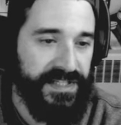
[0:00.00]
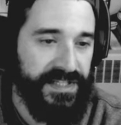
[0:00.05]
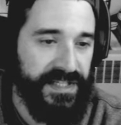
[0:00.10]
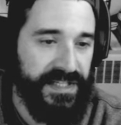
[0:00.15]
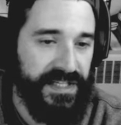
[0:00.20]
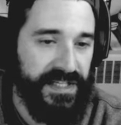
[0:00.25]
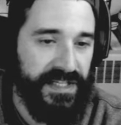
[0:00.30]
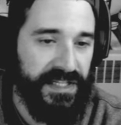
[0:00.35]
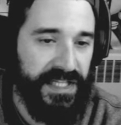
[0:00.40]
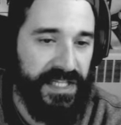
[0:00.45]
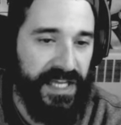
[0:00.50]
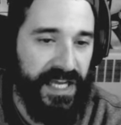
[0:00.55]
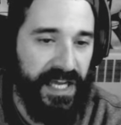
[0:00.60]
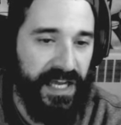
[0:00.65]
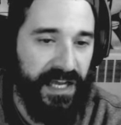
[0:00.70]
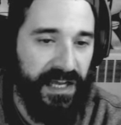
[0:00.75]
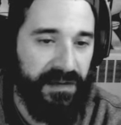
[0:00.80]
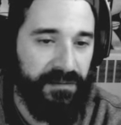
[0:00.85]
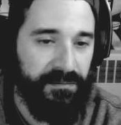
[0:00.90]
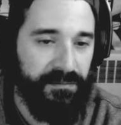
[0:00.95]
T and the
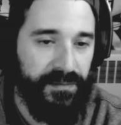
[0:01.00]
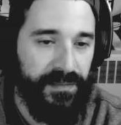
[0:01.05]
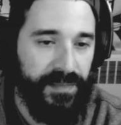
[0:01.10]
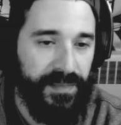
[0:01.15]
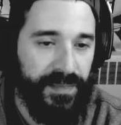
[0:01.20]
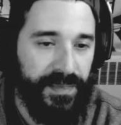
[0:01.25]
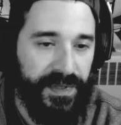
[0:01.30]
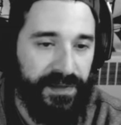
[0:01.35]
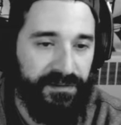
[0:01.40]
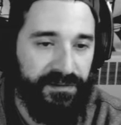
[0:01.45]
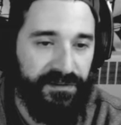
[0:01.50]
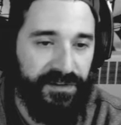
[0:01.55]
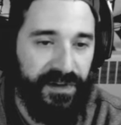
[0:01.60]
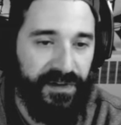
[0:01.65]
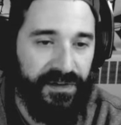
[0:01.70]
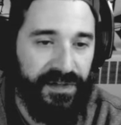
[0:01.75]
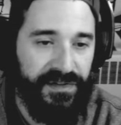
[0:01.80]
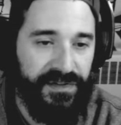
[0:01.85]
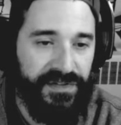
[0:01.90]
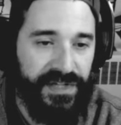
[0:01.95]
M in
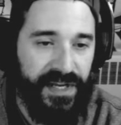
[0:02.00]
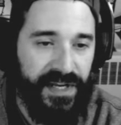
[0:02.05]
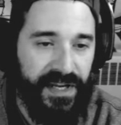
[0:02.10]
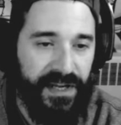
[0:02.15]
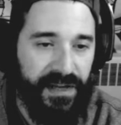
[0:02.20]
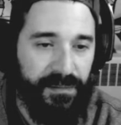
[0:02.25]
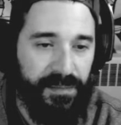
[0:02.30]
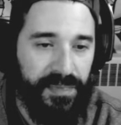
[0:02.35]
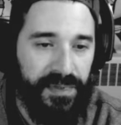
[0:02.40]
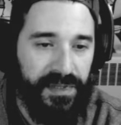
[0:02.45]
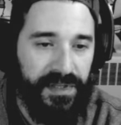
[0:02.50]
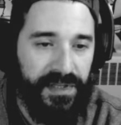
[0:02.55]
Photoshop.